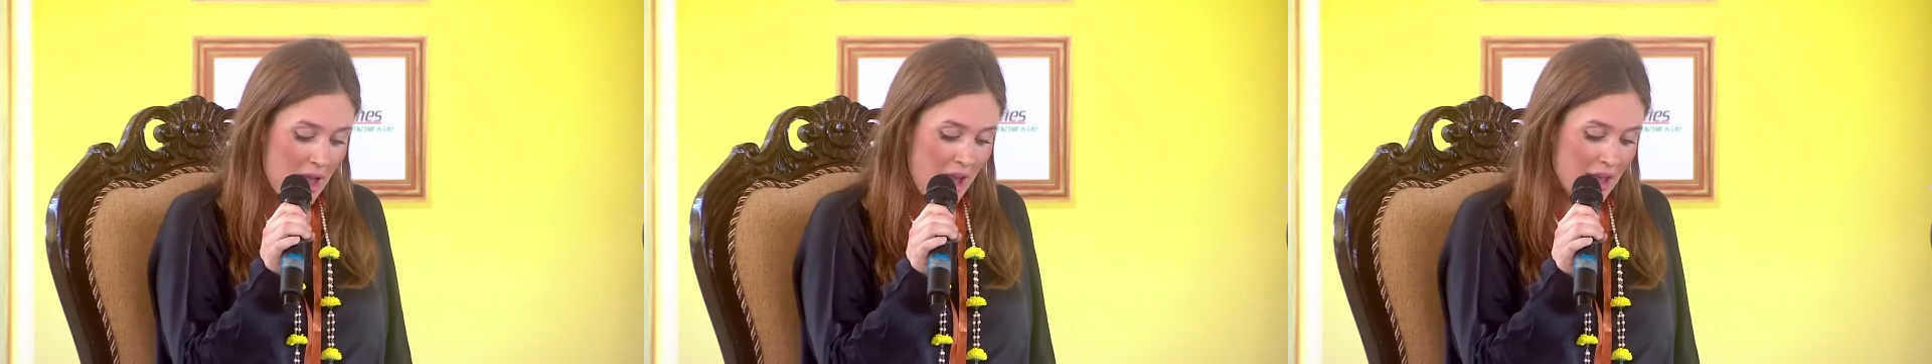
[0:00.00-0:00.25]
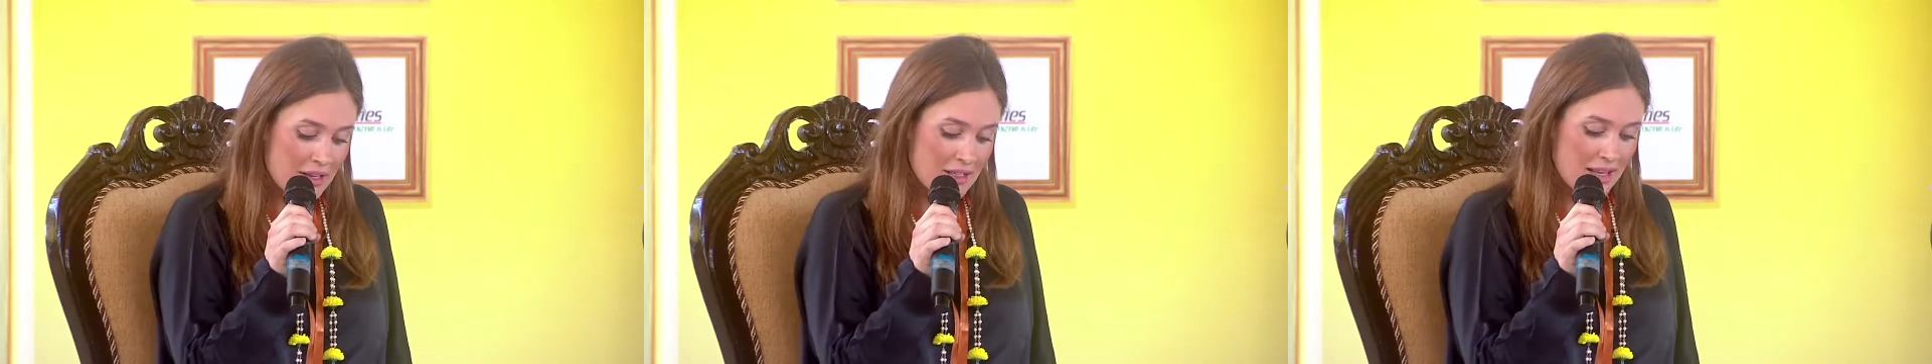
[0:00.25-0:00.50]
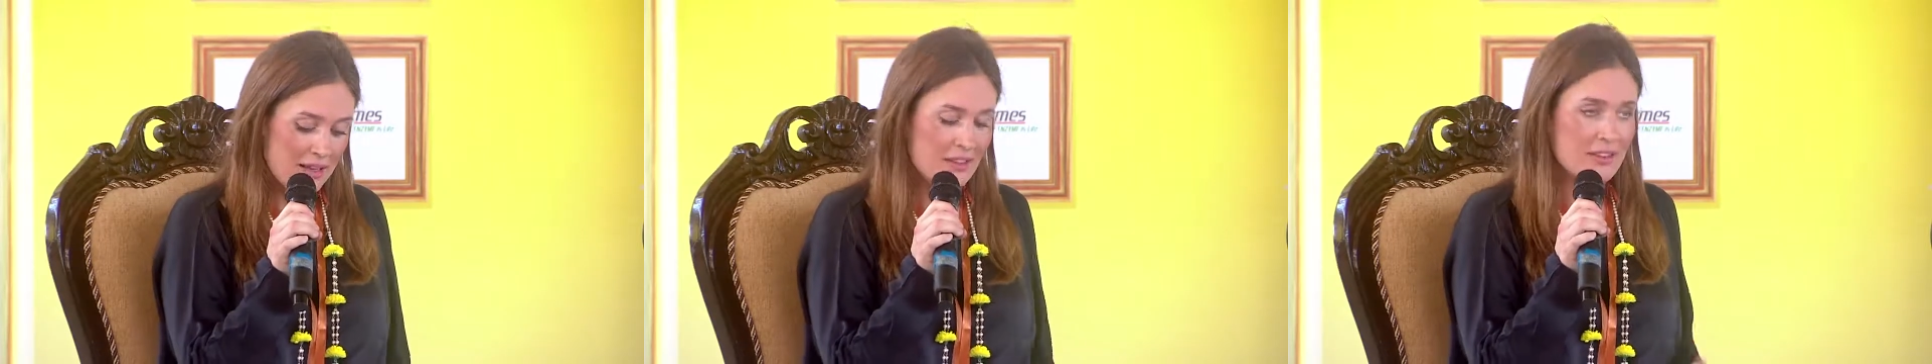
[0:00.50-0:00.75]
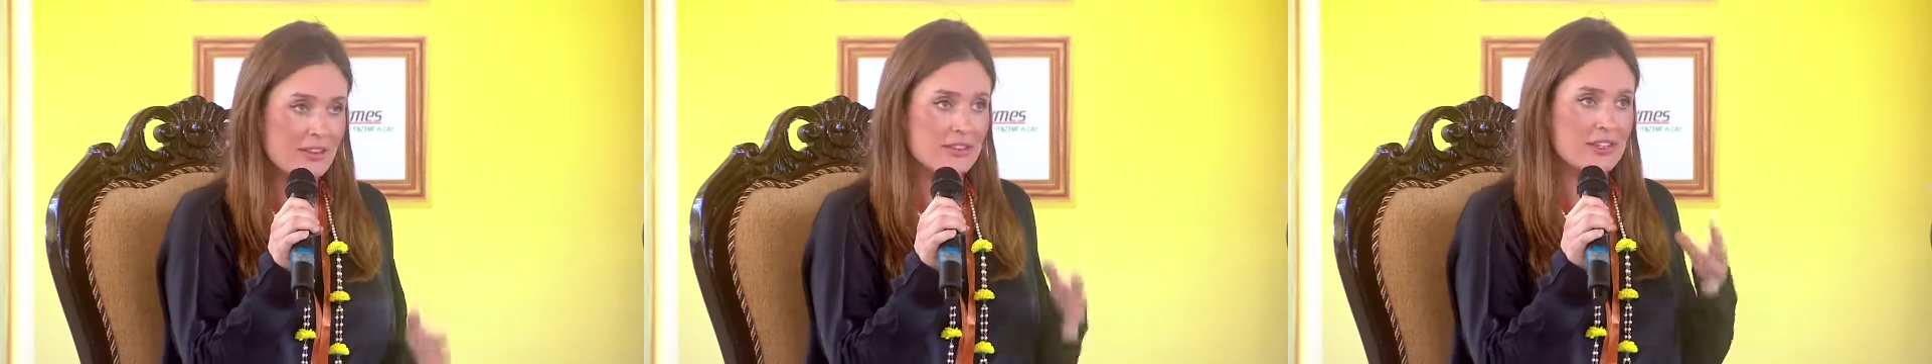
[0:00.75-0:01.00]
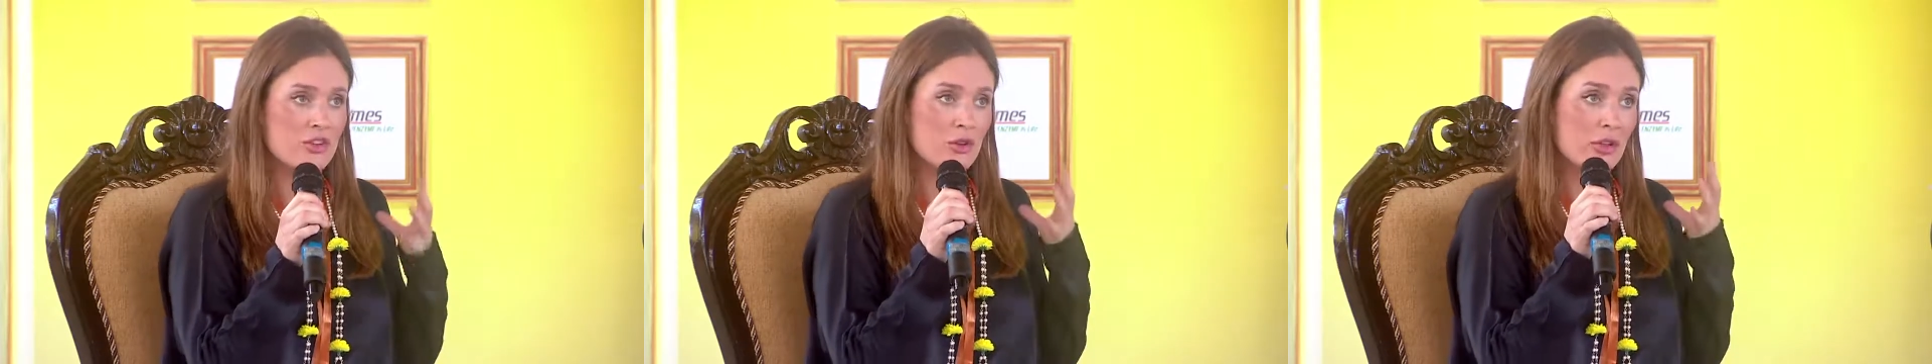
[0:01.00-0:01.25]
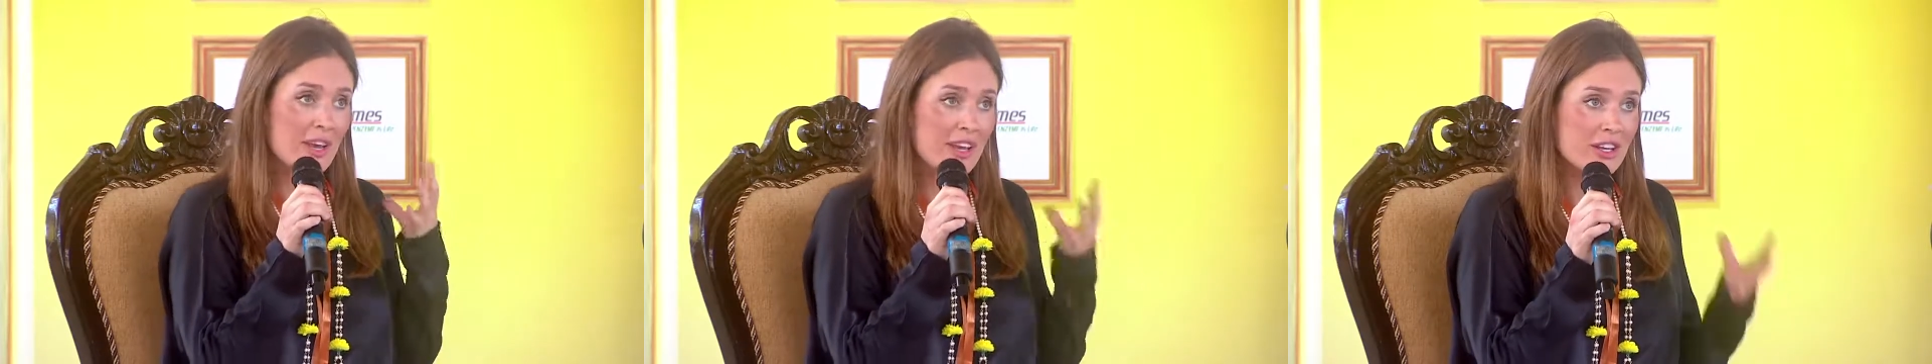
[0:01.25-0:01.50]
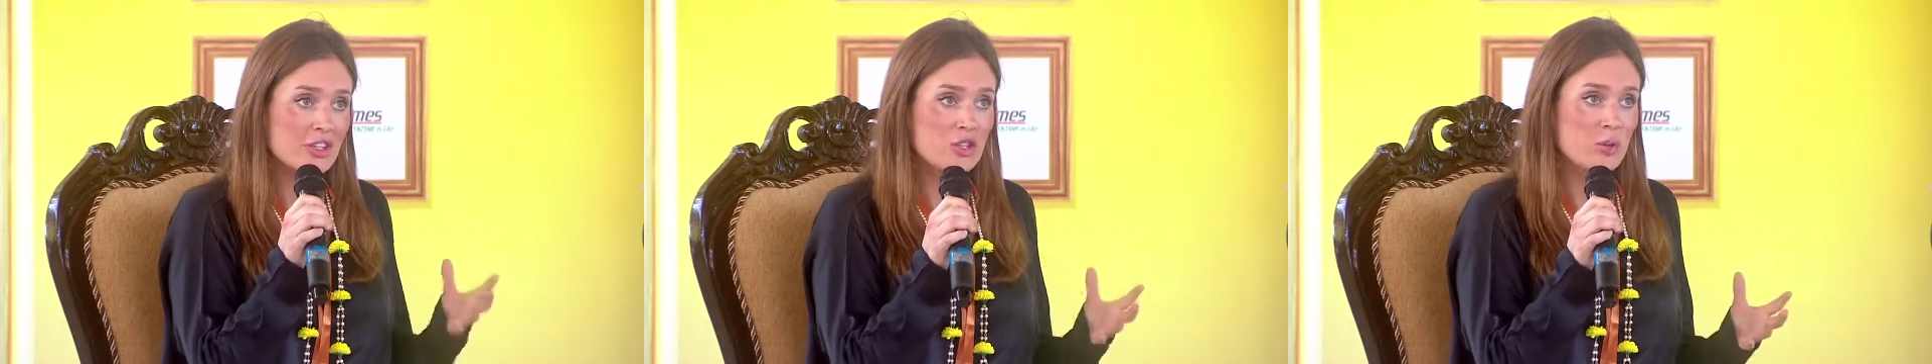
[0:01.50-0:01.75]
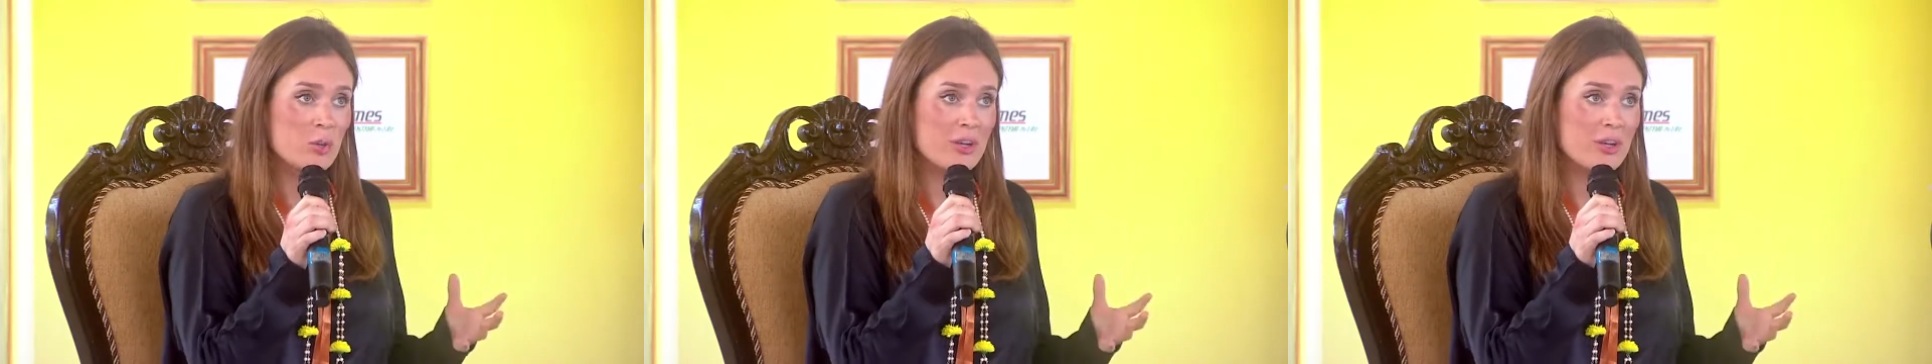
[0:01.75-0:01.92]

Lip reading: And in this digital age,